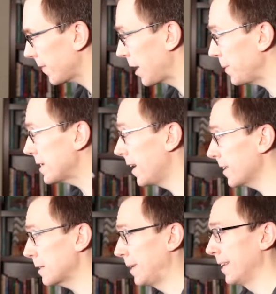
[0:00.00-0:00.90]
And we
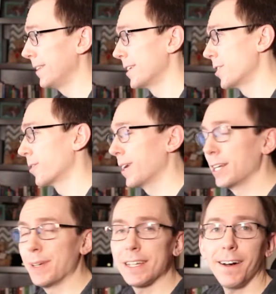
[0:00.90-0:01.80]
talked about this
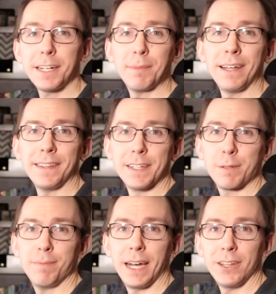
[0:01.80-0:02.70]
already. We talked about
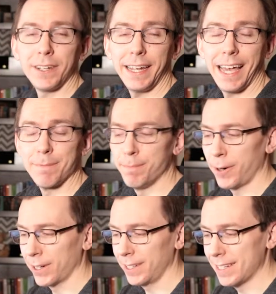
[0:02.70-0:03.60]
this by looking at
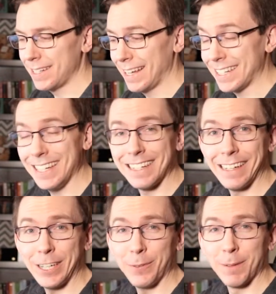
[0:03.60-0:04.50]
Bartlett's test. I didn't
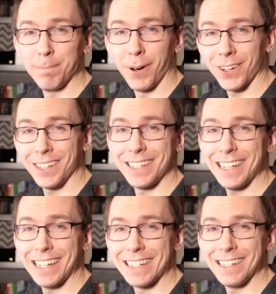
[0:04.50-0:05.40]
tell you what Bartlett's
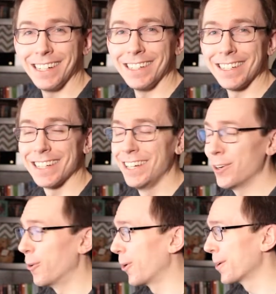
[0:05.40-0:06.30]
test does,
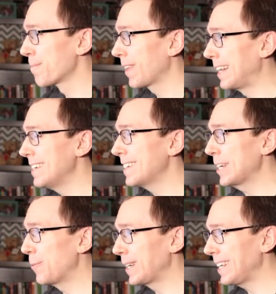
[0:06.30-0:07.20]
or I didn't tell
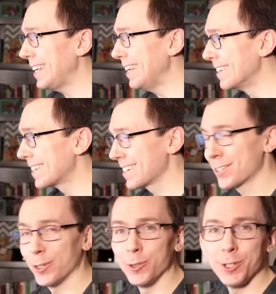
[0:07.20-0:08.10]
you what it is. I
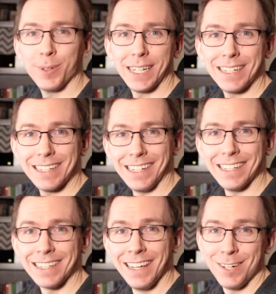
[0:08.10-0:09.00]
just told you what it
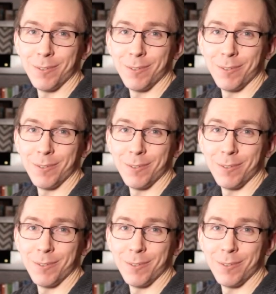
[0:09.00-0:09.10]
does.